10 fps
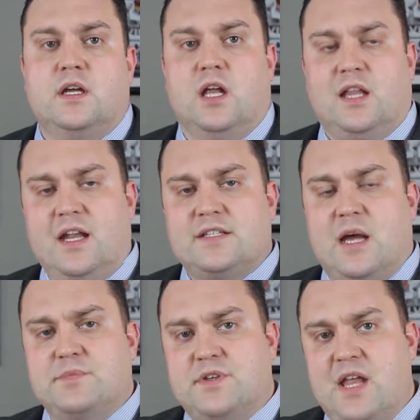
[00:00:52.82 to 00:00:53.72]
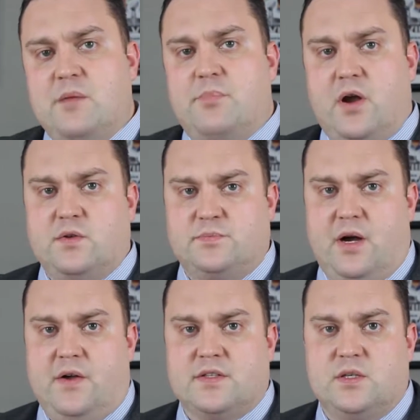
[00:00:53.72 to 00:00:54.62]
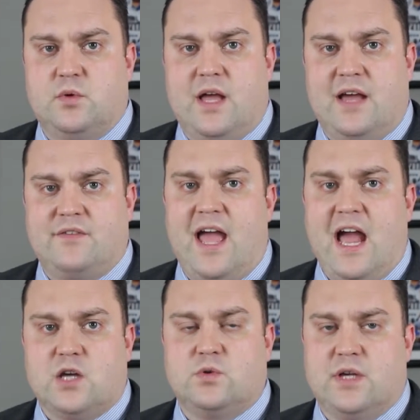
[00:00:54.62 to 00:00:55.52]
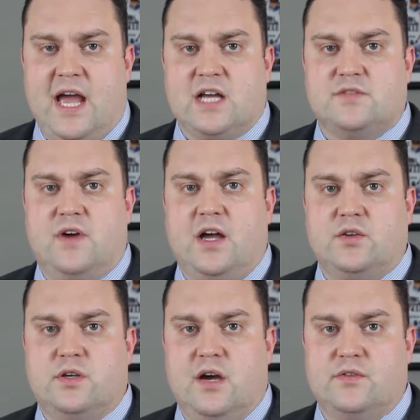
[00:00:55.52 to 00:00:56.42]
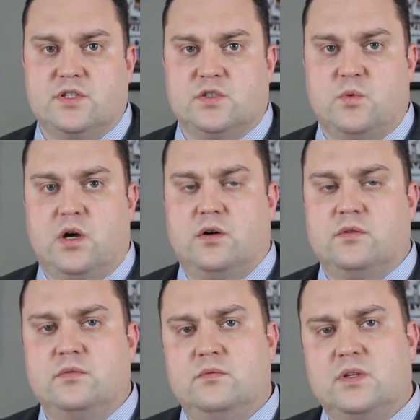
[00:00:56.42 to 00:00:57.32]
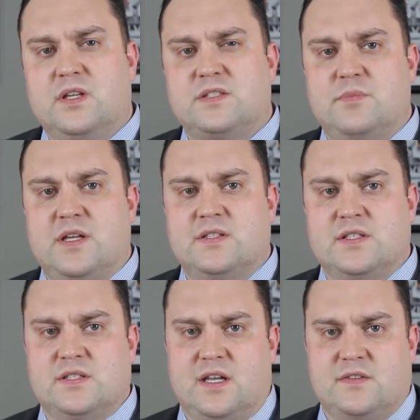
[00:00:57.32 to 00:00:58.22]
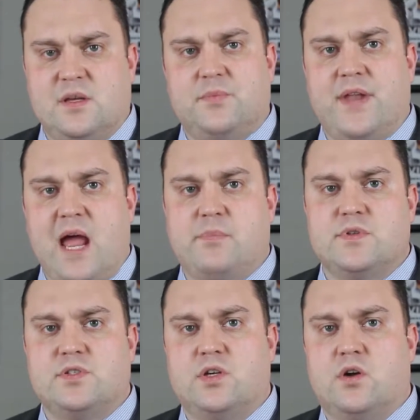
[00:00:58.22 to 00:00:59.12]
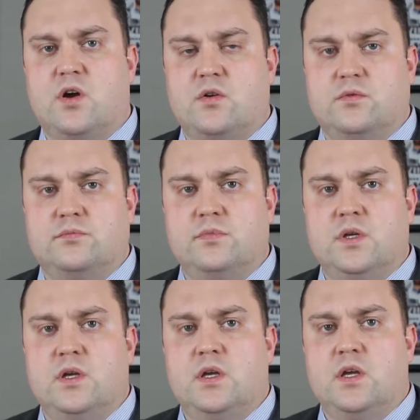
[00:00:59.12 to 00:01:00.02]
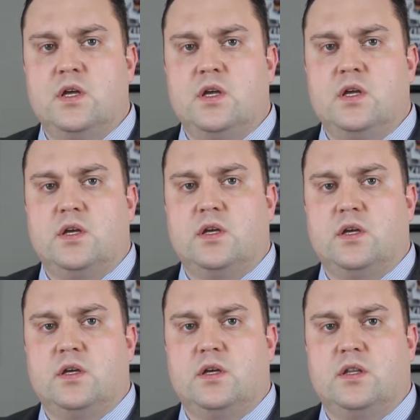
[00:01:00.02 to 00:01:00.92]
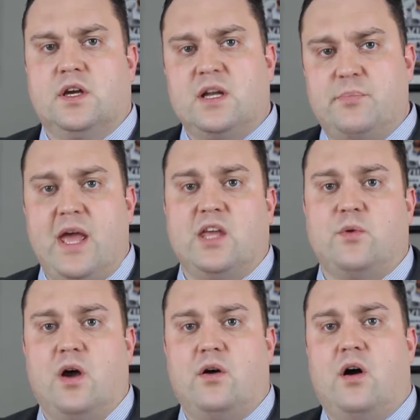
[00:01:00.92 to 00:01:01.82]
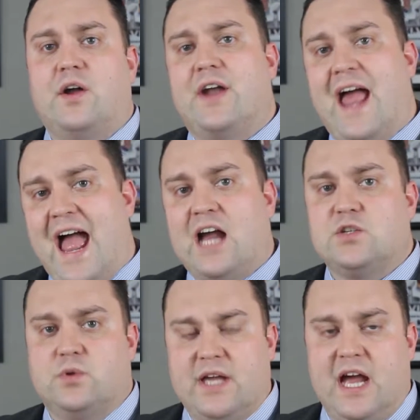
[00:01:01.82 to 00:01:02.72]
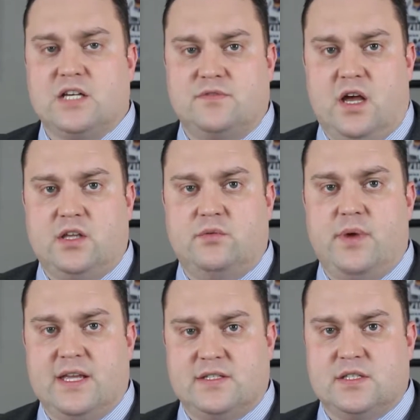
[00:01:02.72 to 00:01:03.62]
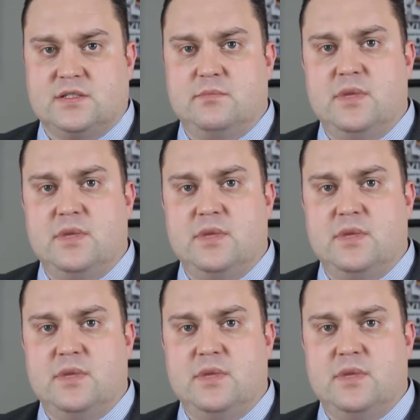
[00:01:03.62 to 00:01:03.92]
A lot of times a named perils policy will have actual cash value coverage as well. What this means is that if something happens to your home, they're going to pay you out on an actual cash value basis,